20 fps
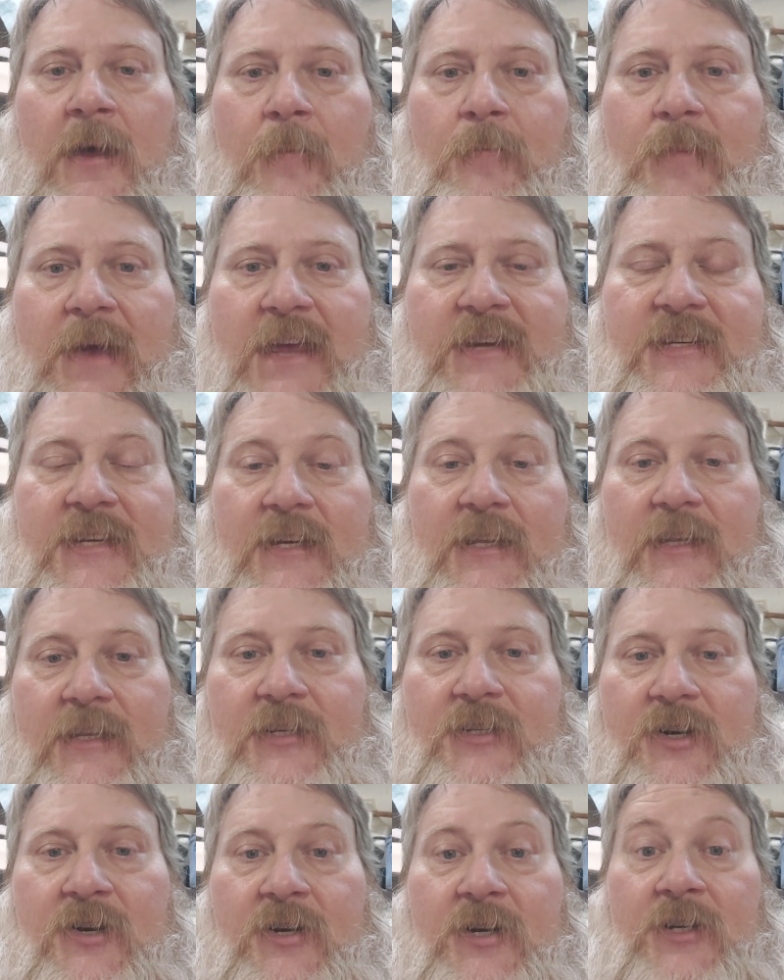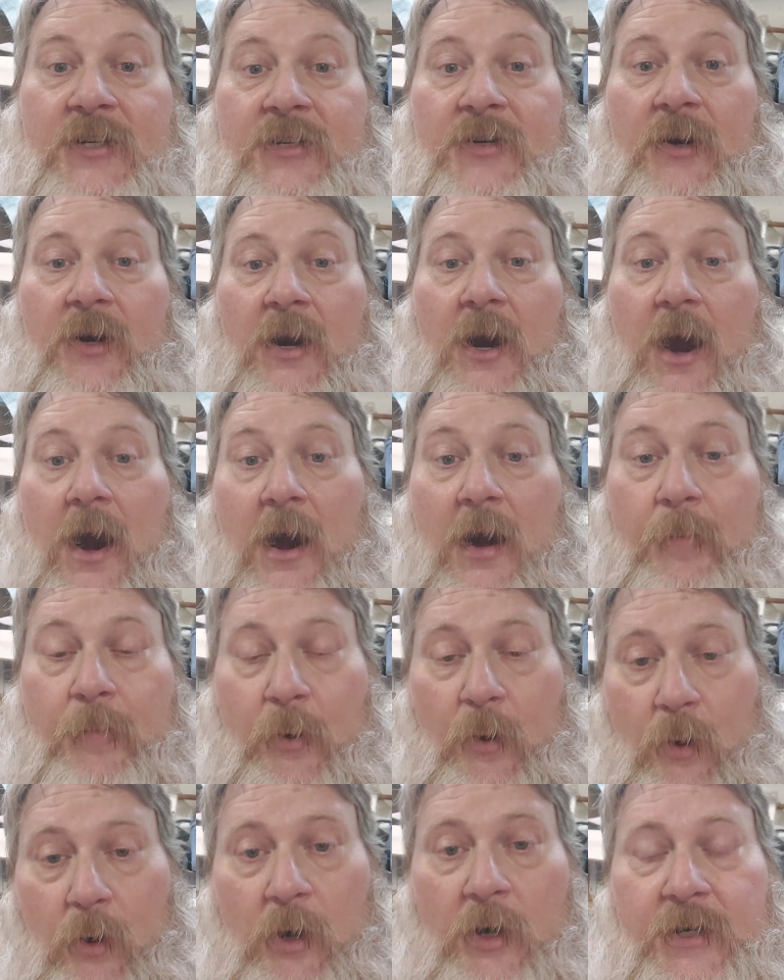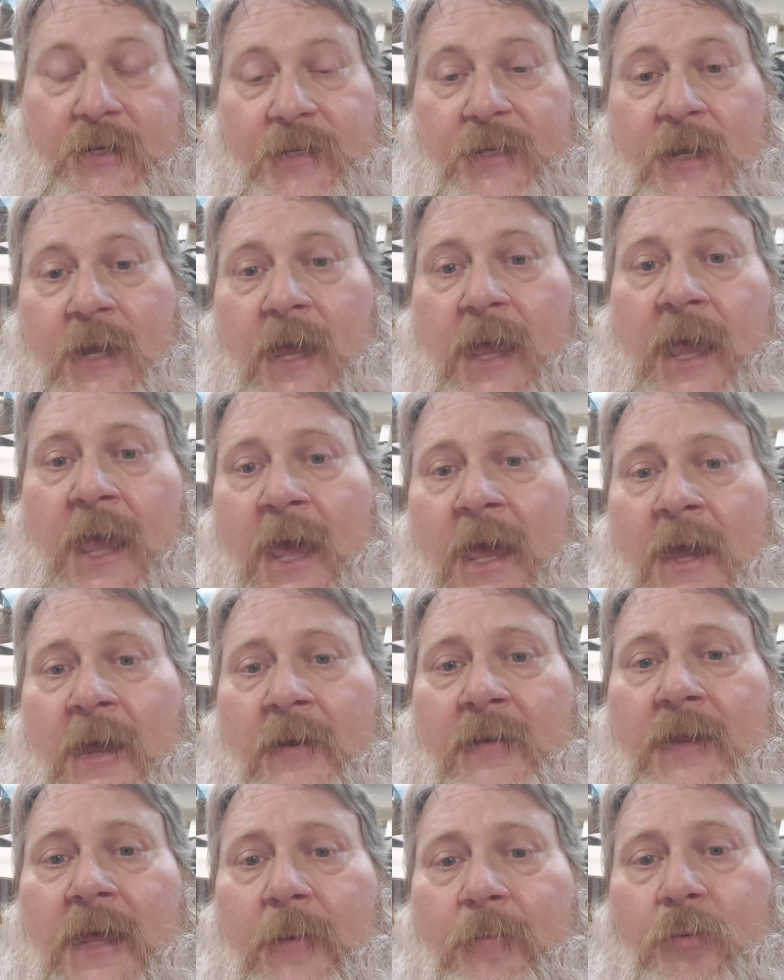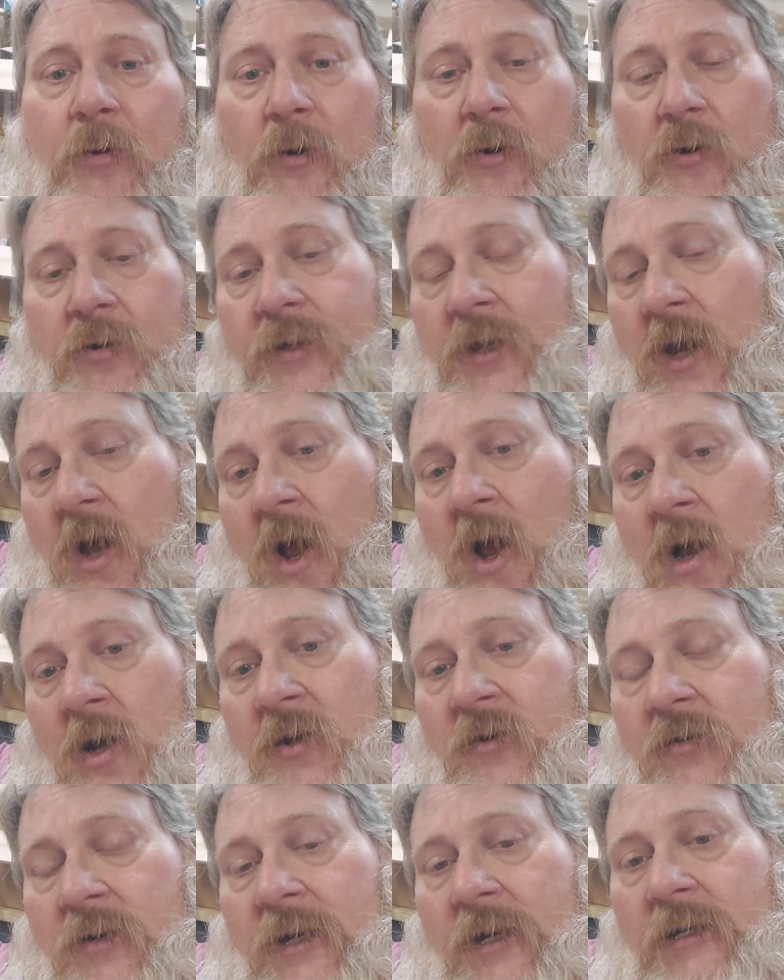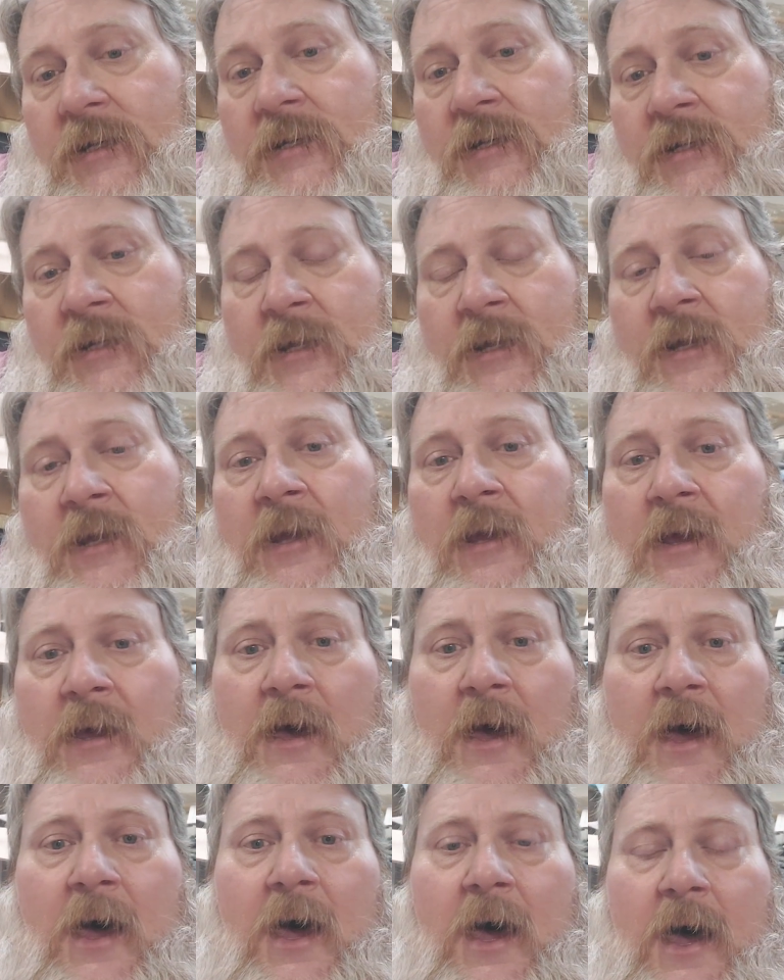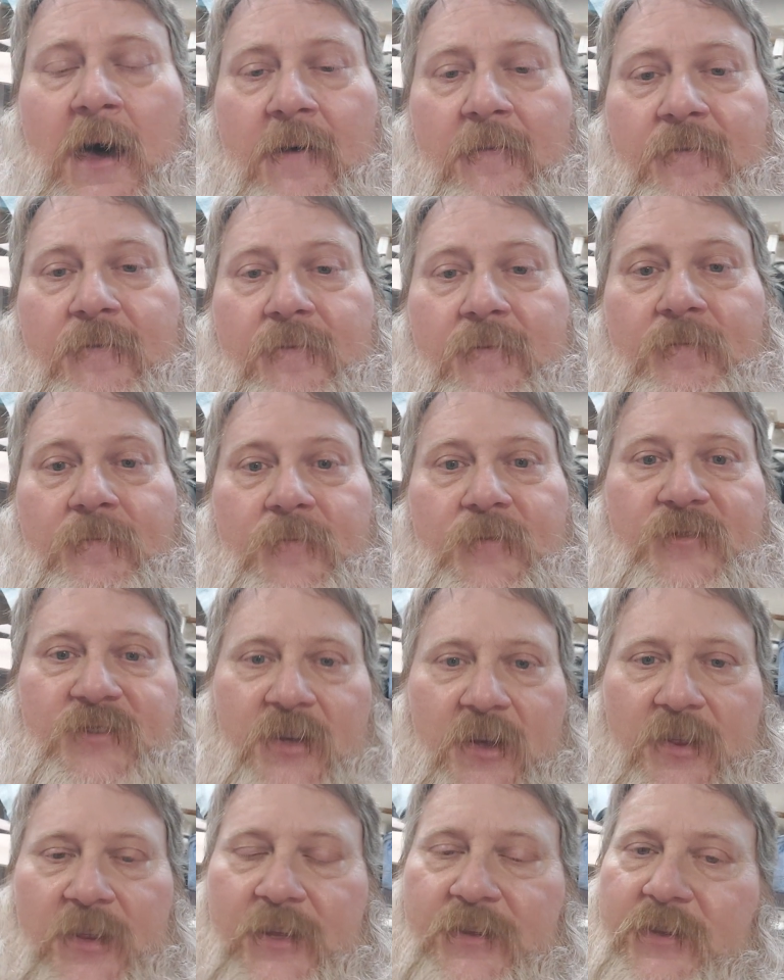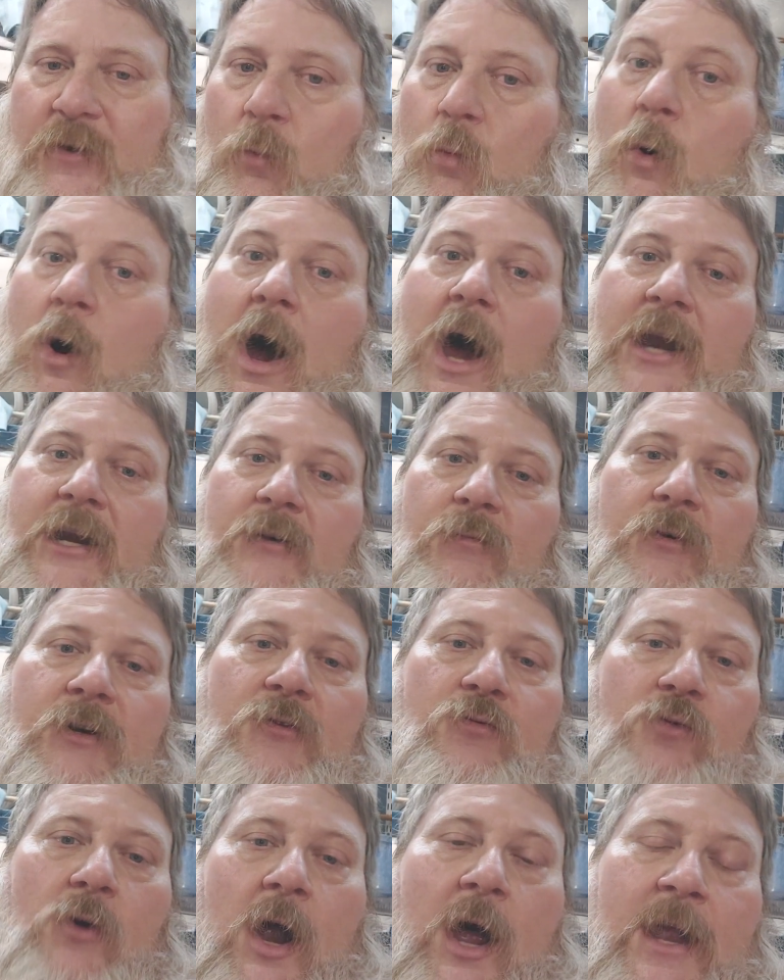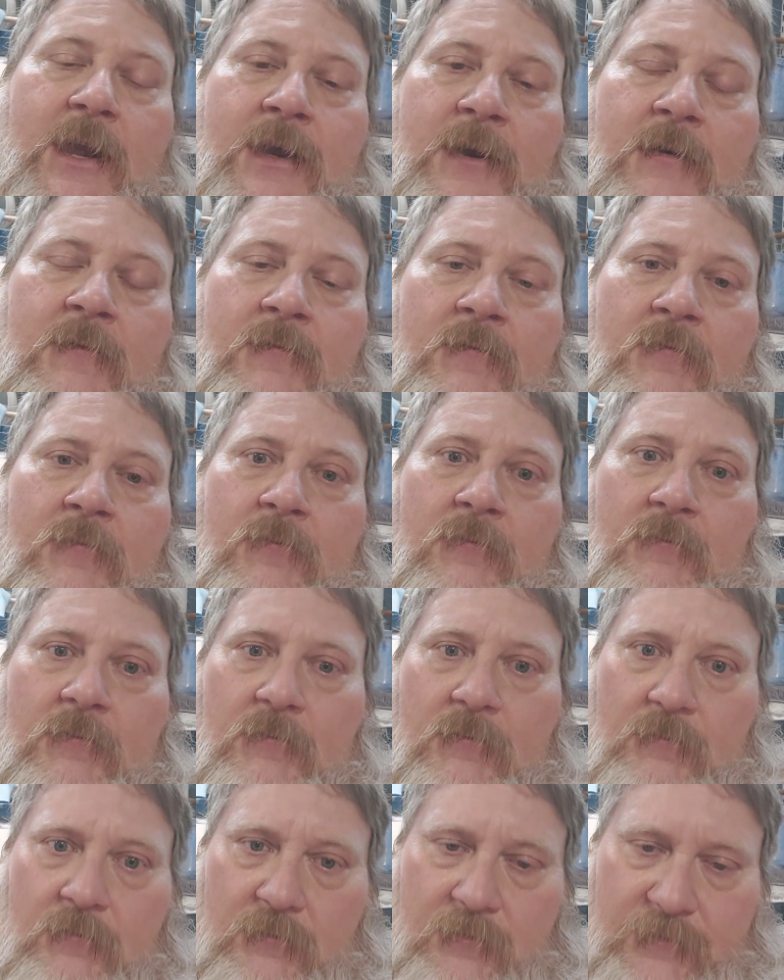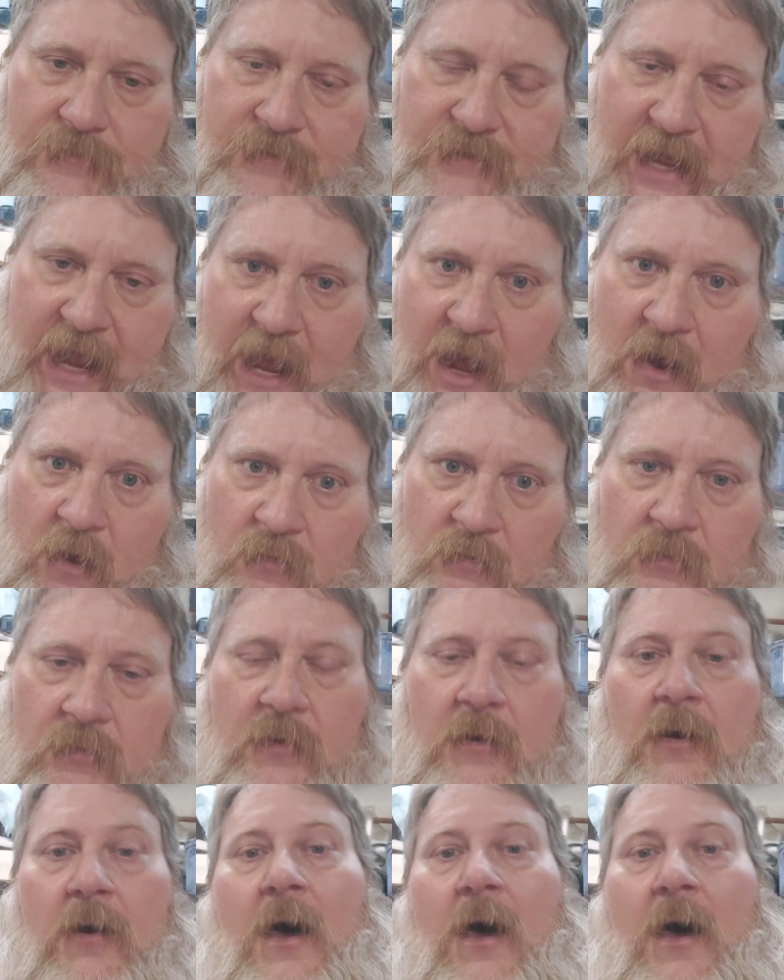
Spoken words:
basically turned into a carport, and they poured the concrete uh, so that the water would run down